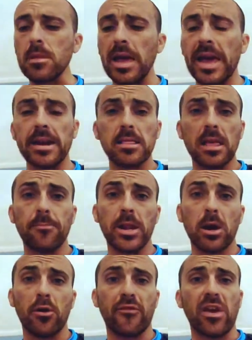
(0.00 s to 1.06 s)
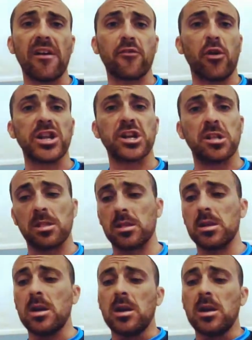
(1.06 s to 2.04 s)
And let me know if you have questions.